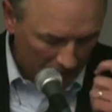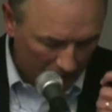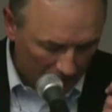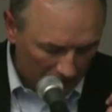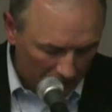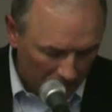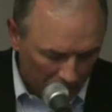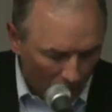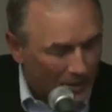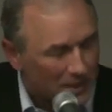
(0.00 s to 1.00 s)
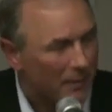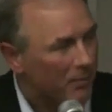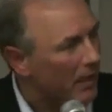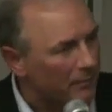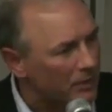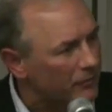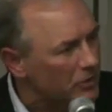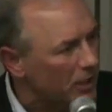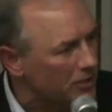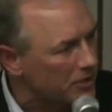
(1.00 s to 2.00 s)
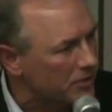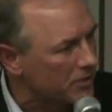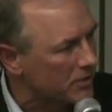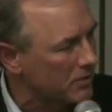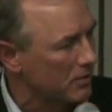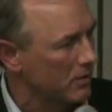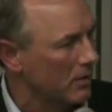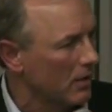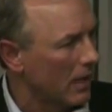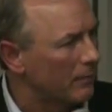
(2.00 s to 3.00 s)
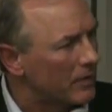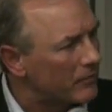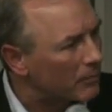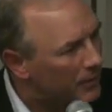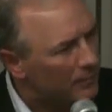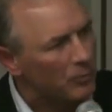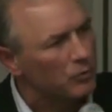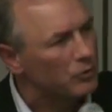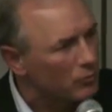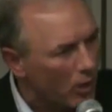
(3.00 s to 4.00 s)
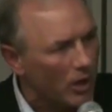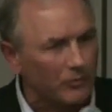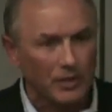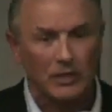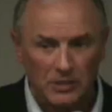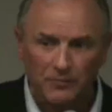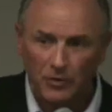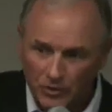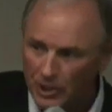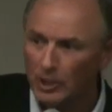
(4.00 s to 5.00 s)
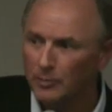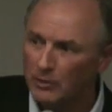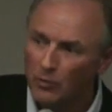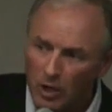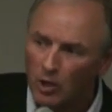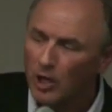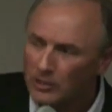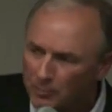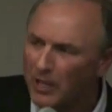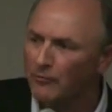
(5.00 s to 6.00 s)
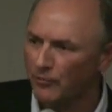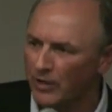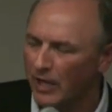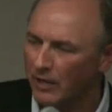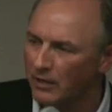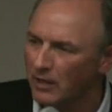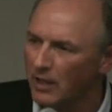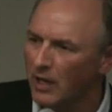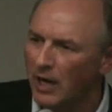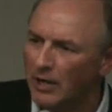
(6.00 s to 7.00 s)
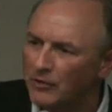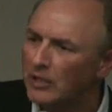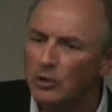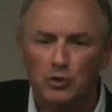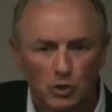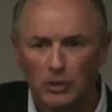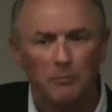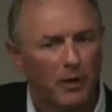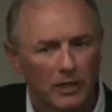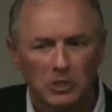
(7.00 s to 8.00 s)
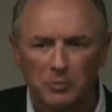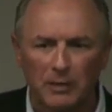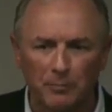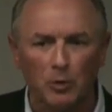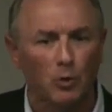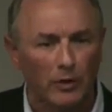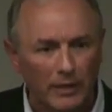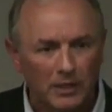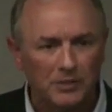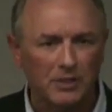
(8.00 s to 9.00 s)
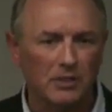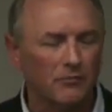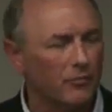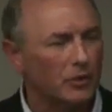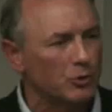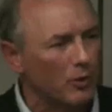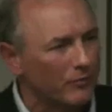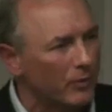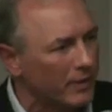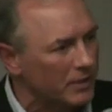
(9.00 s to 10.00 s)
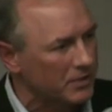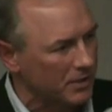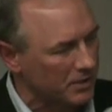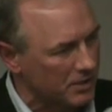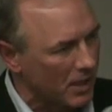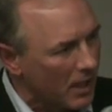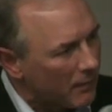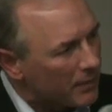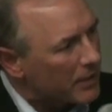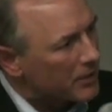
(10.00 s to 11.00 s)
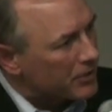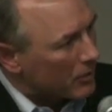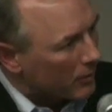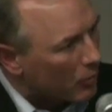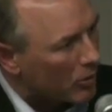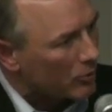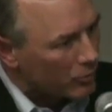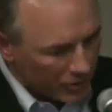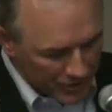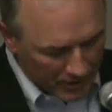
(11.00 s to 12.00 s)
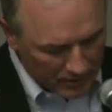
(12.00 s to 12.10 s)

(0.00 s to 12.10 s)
And for example, I believe in justice. I believe that people who do wrong things, if they're terribly wrong, ought to pay for that. I think you shouldn't punish people who are innocent in virtue of their innocence, because there are moral rules